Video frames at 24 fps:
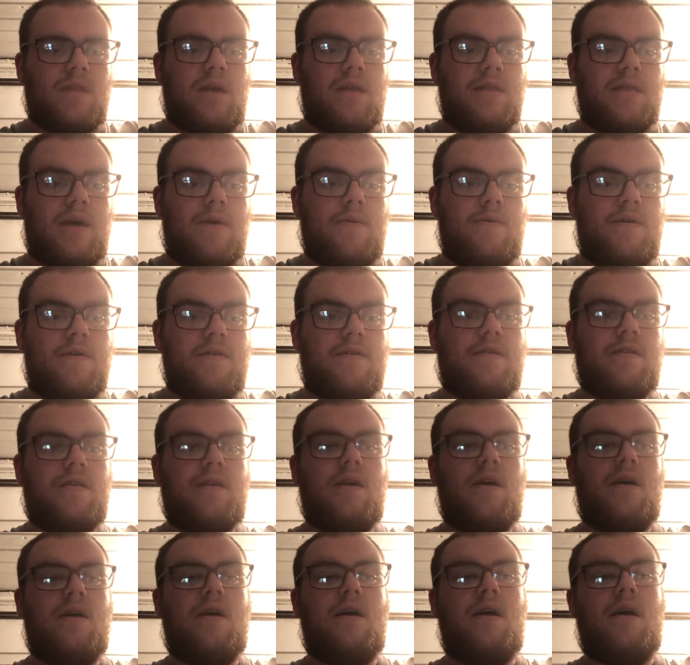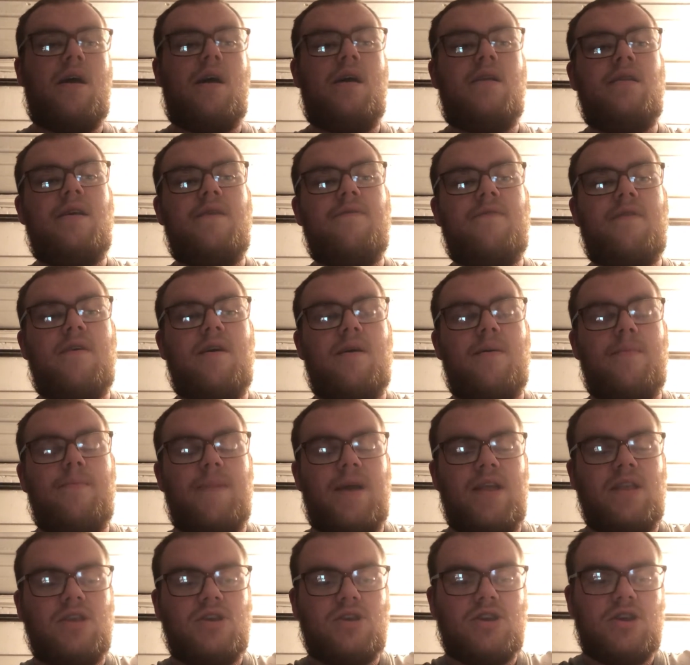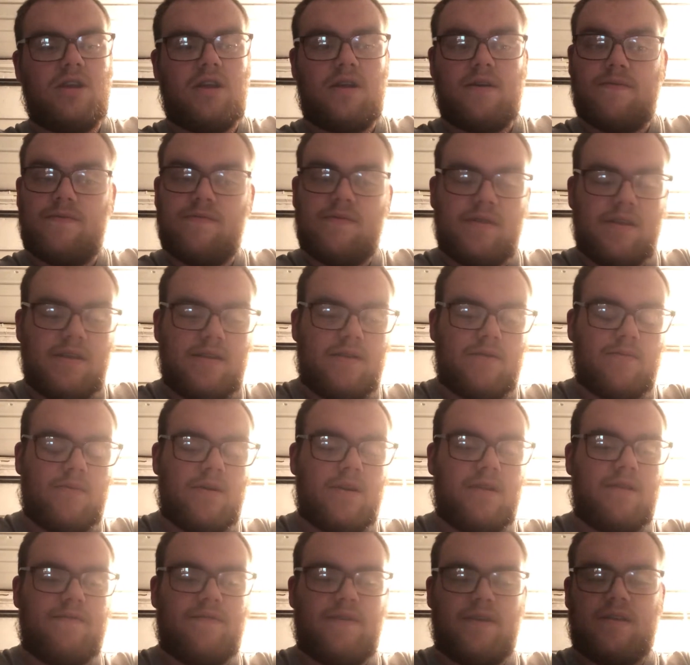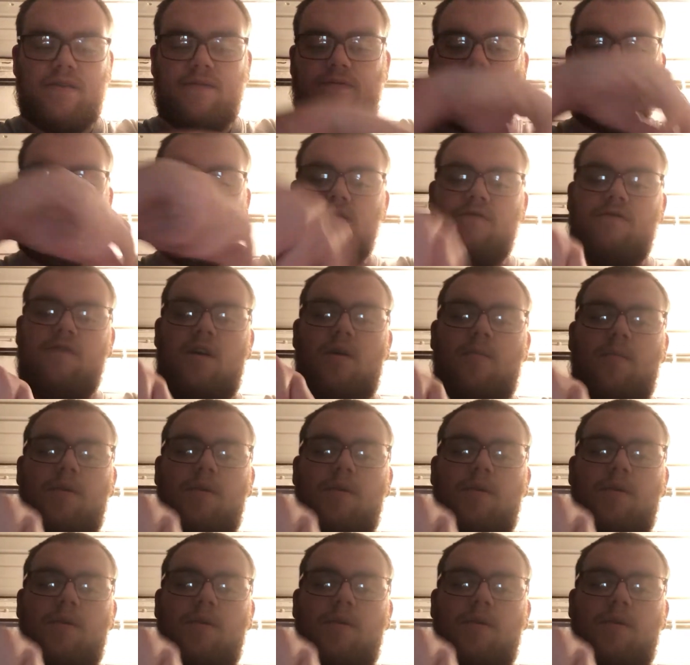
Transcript: There was another mention of, this is one of the things I forgot to write